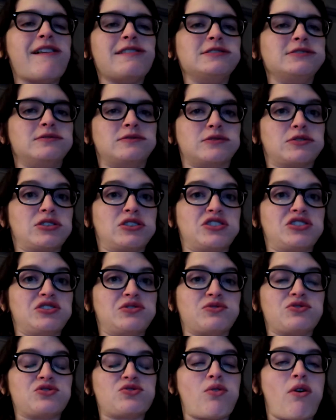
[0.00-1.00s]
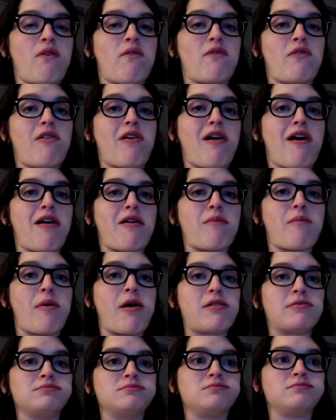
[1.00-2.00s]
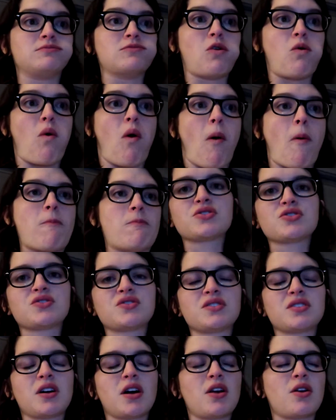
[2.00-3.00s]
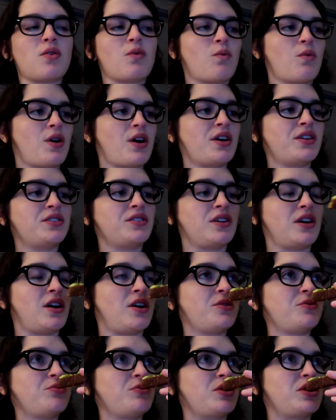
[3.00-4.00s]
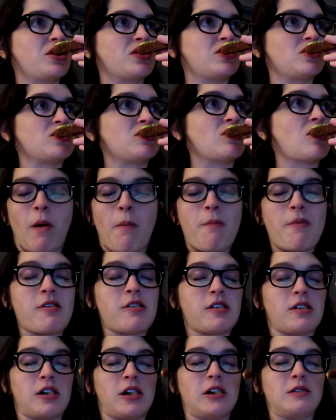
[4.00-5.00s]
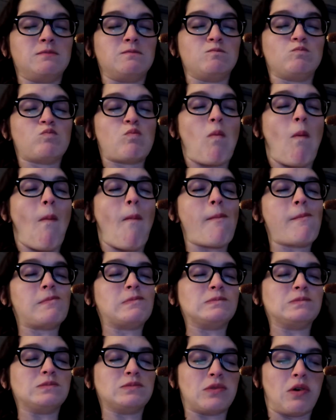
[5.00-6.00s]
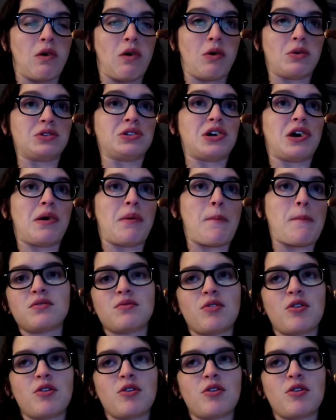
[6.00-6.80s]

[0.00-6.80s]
I didn't realize it was 12 o'clock, but the wall just to kind of wind down because I've been gone all day.